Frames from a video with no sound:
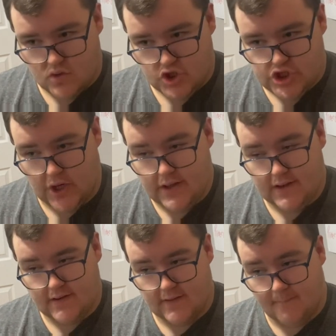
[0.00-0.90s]

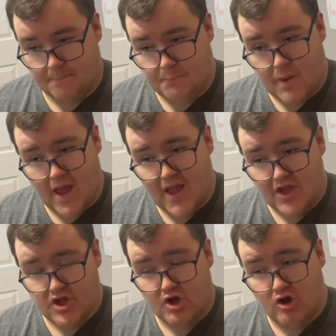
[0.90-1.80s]
Johnny's on a
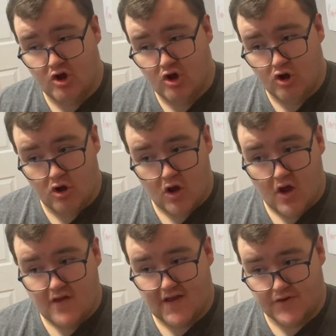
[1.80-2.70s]
bender.
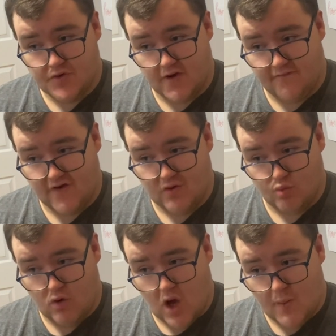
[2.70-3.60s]
They try to
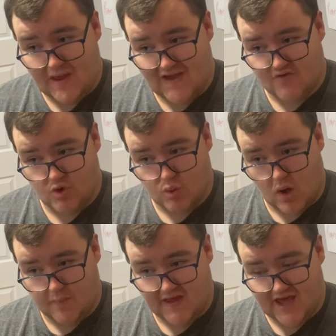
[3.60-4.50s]
find Robbie after
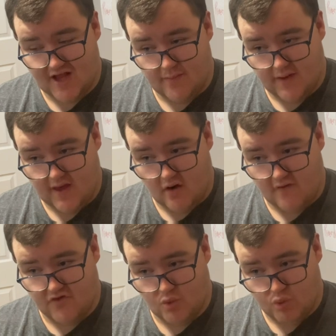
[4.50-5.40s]
Robbie kicked Miguel
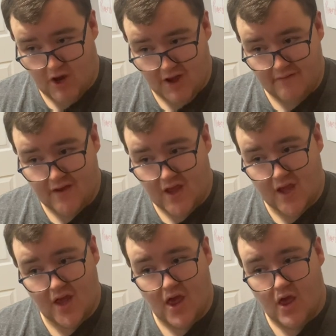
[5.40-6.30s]
off the
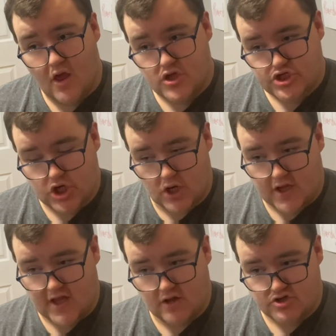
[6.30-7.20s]
railing. Johnny
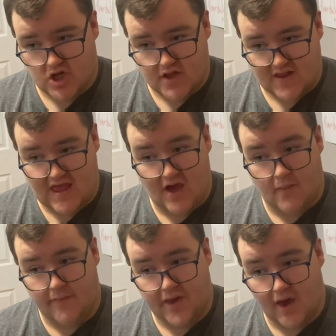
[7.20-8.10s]
now tries to
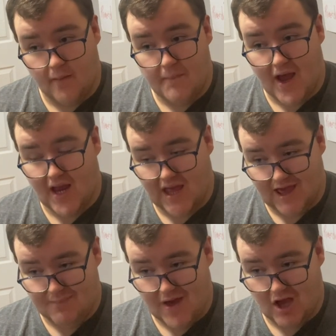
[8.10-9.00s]
help Miguel back
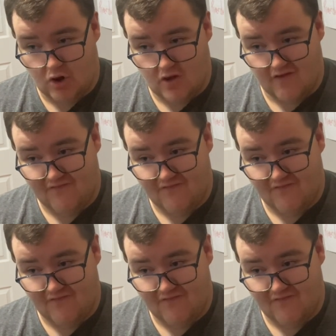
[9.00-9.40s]
get back on his